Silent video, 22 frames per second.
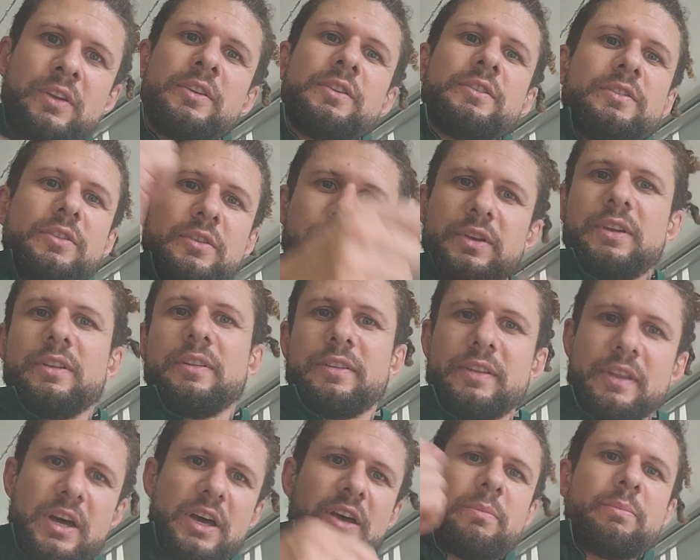so you can
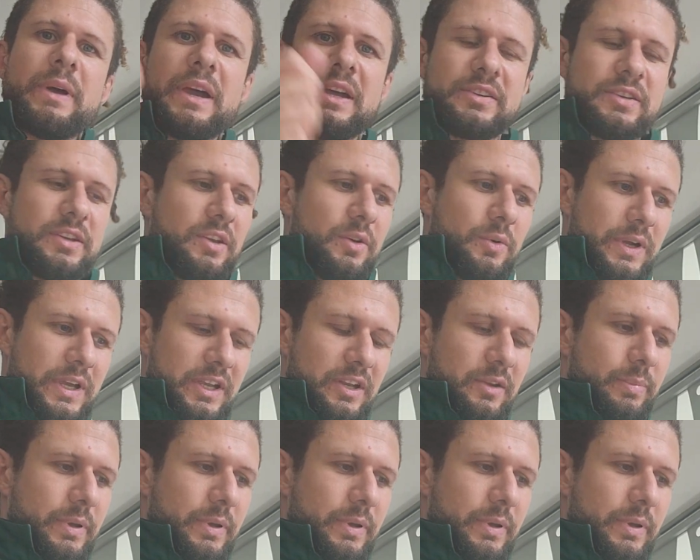start bashing away the